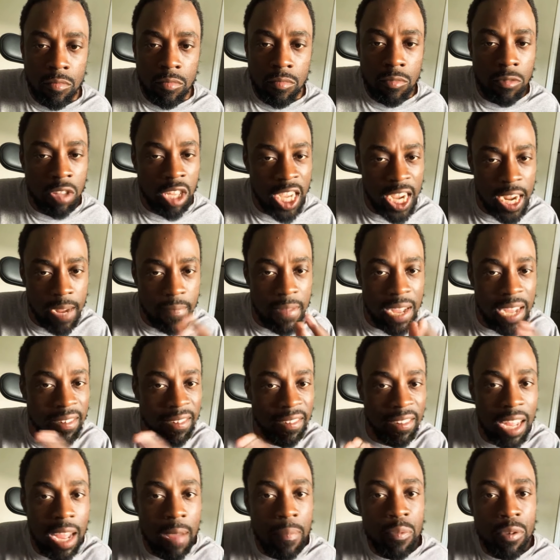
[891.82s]
Keep that
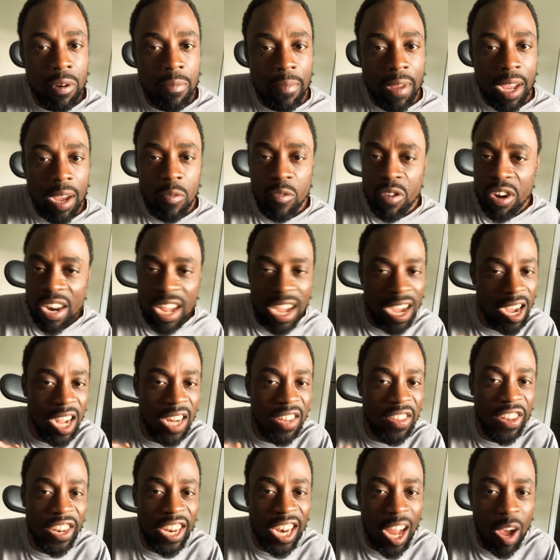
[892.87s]
separate, man. We're not
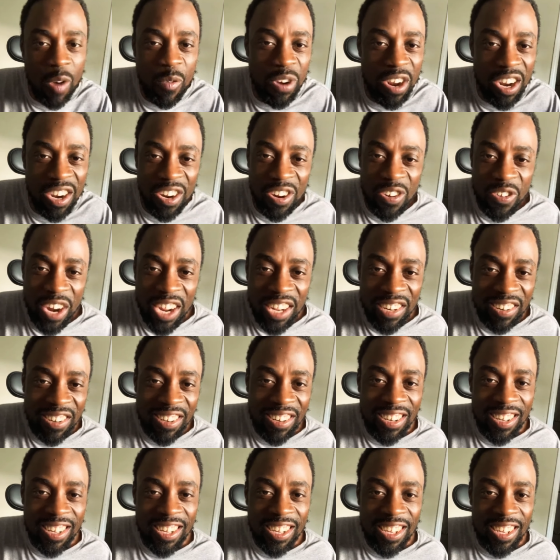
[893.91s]
under the law. We're under grace.
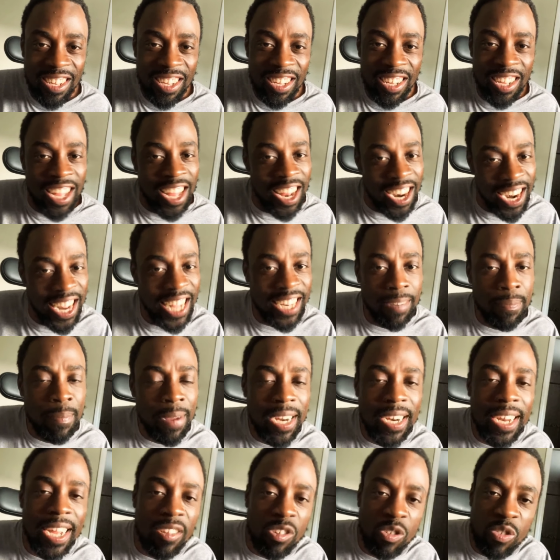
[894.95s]
Let's make
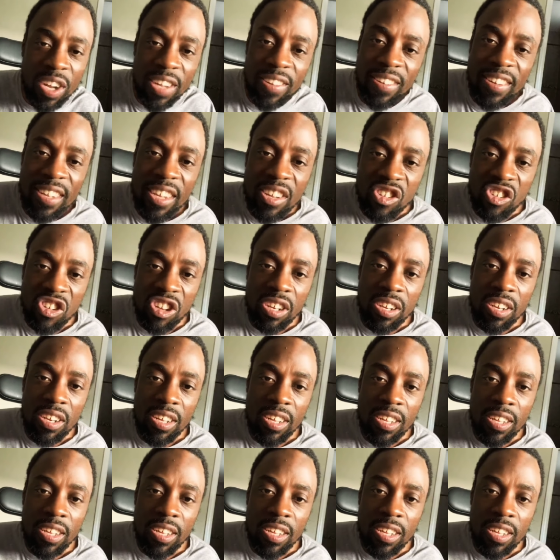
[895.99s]
that transition.